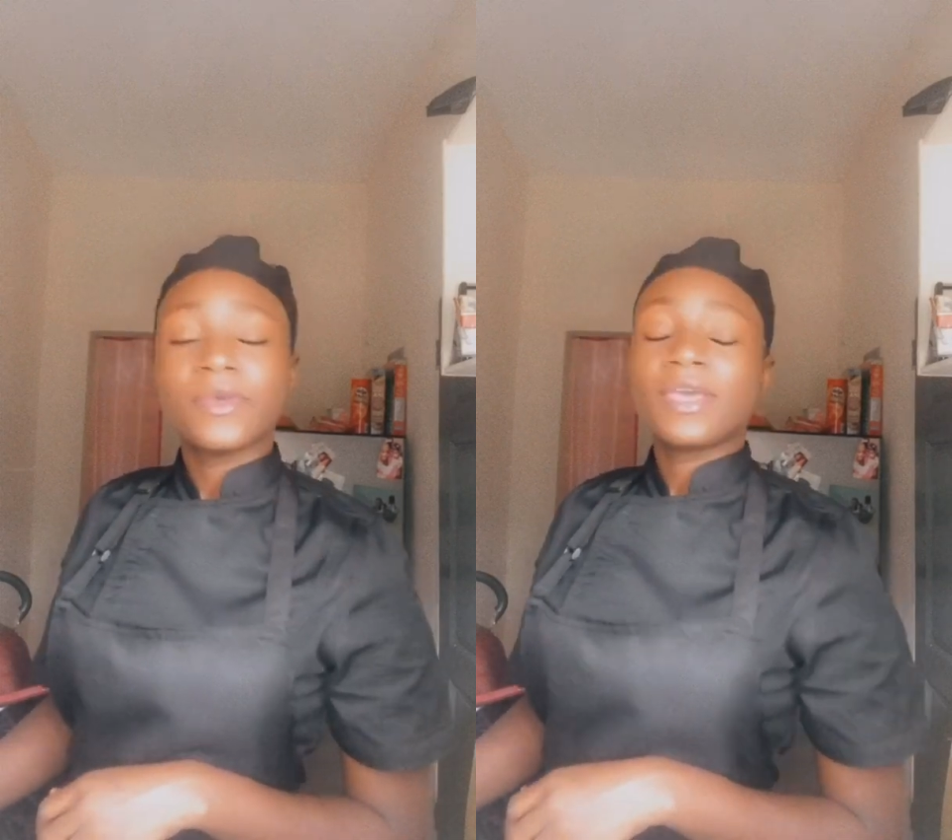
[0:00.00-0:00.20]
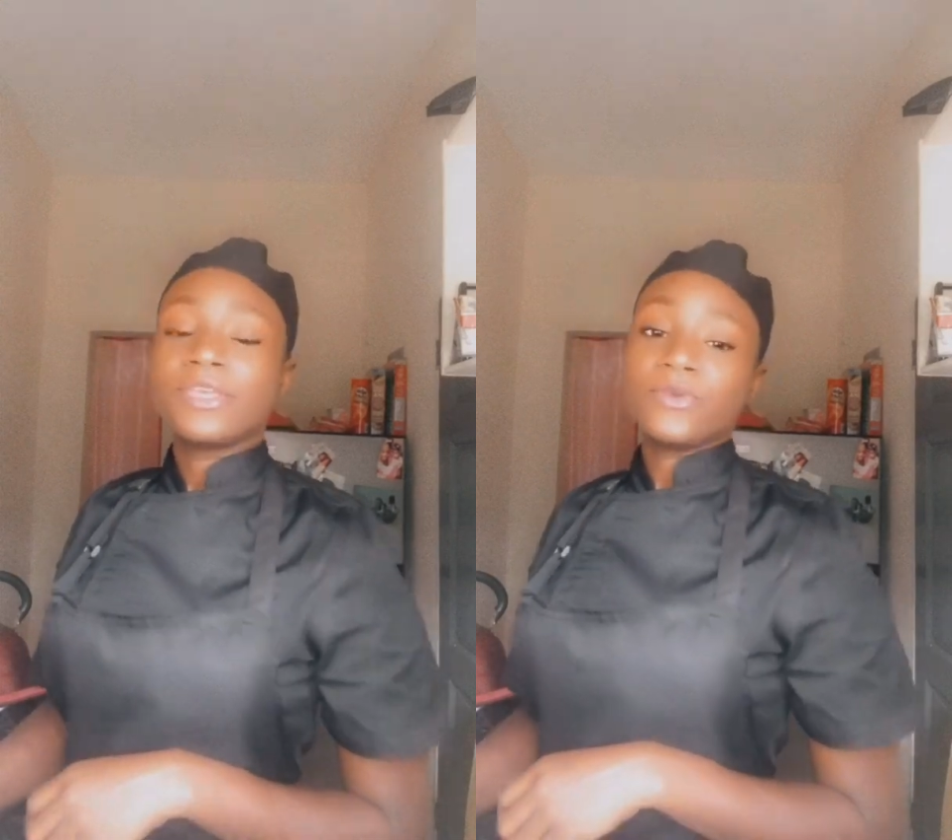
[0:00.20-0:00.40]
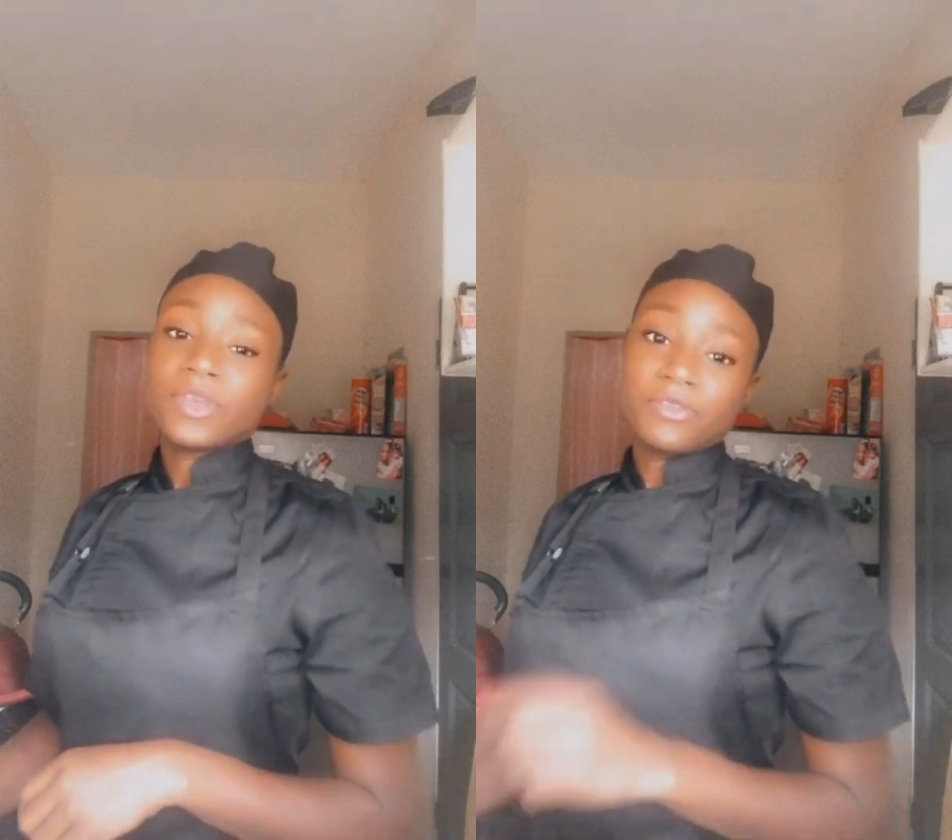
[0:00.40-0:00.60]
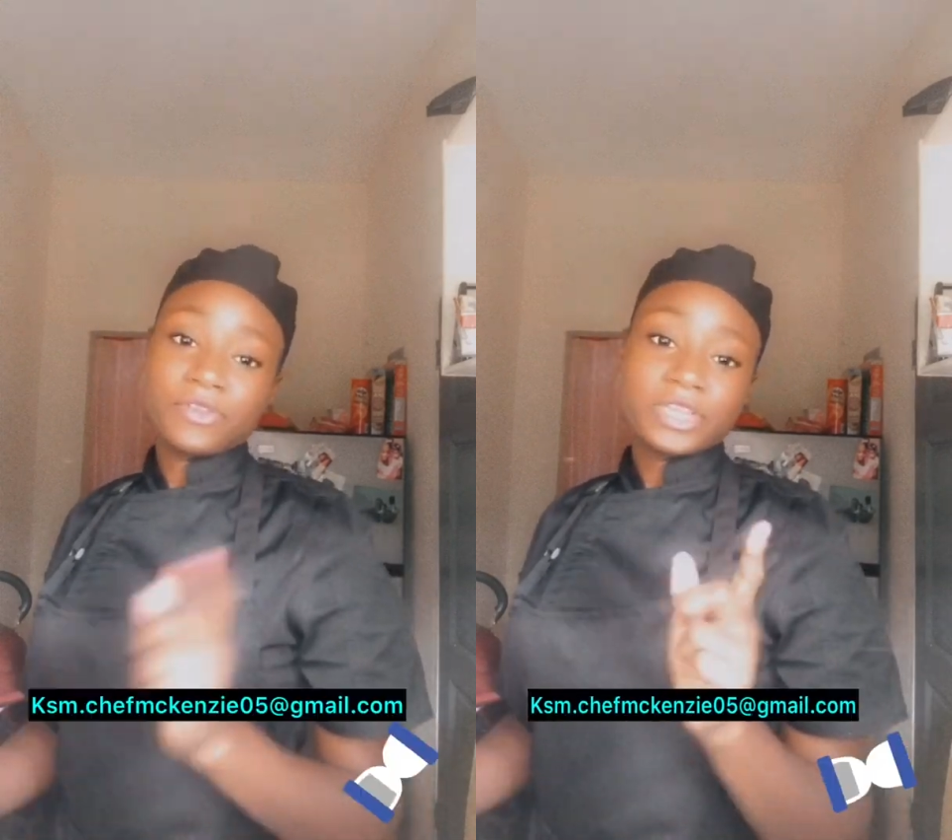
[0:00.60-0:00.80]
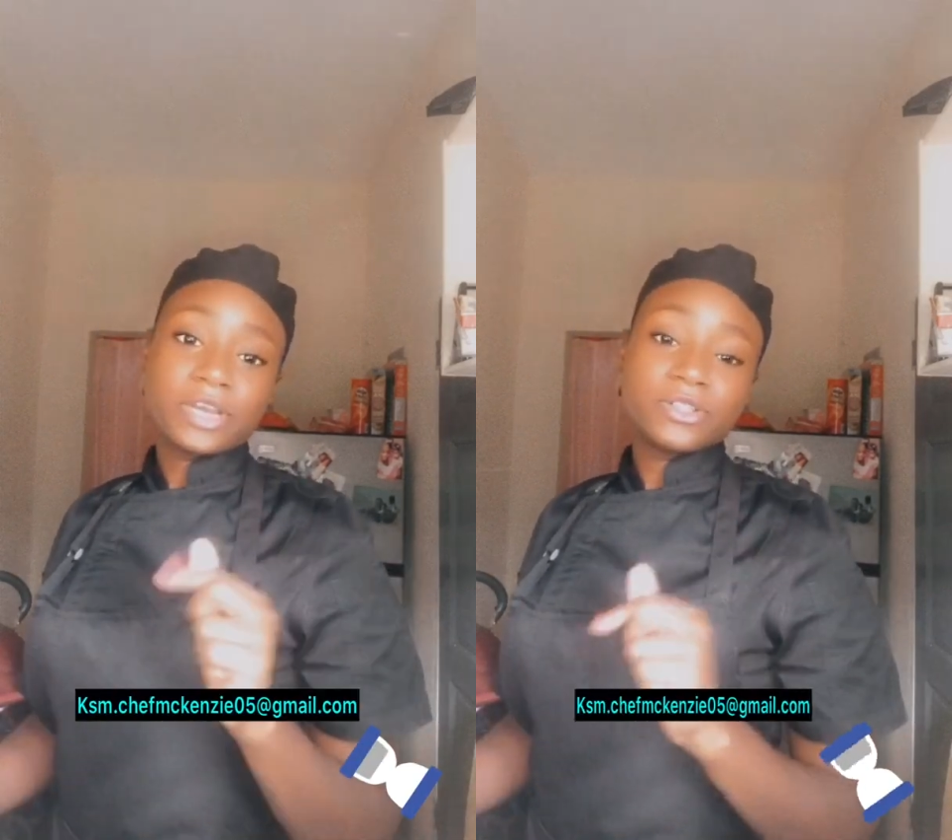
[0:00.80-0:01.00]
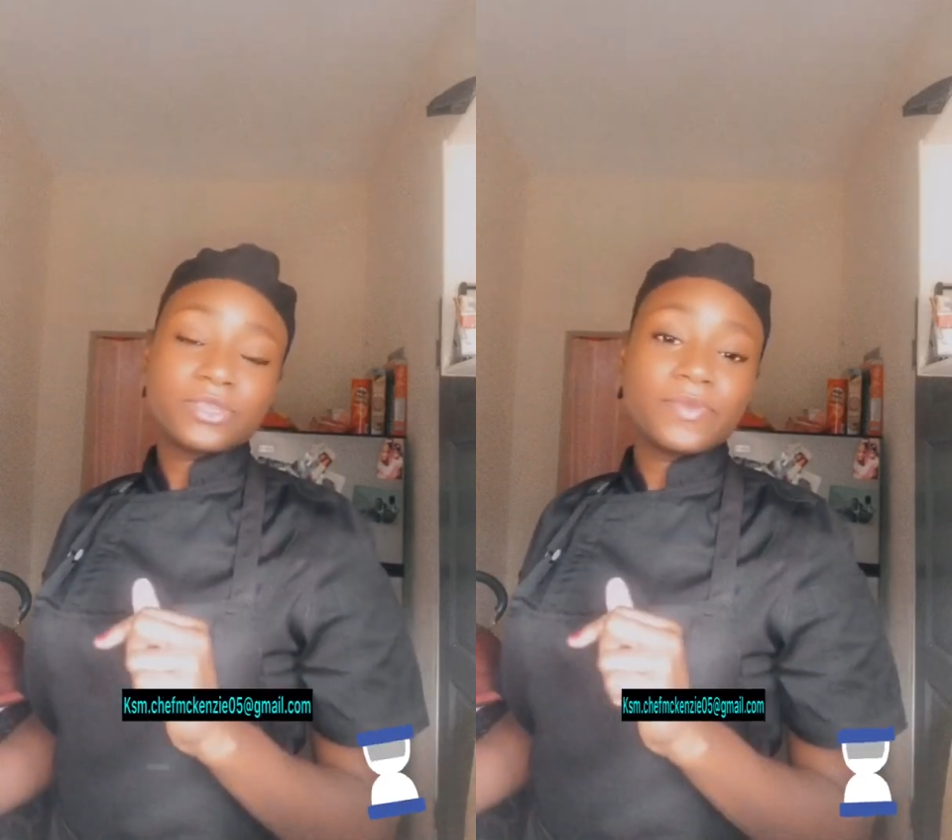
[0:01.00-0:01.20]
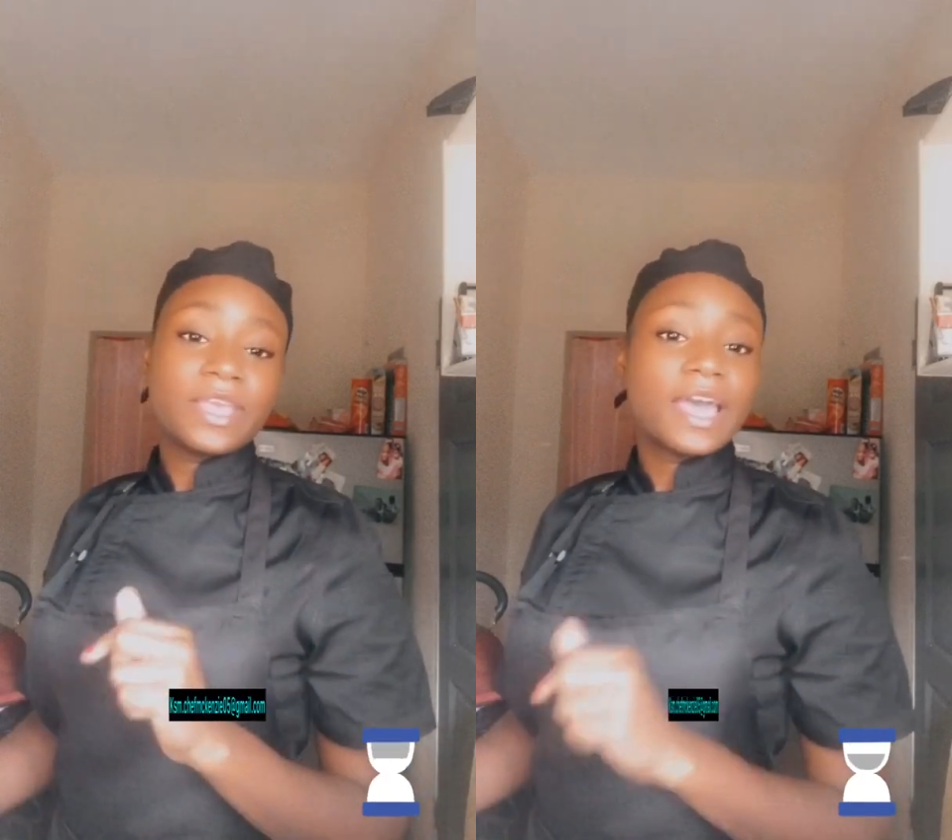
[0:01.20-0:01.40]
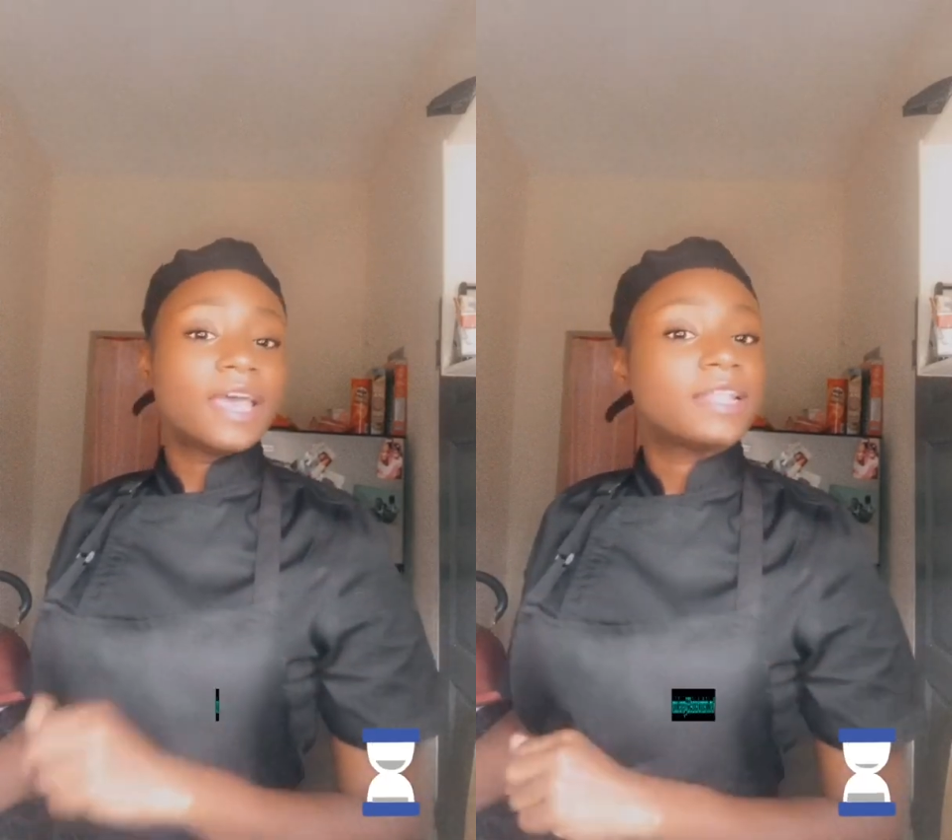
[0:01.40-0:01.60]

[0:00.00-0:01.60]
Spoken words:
You can reach out to me at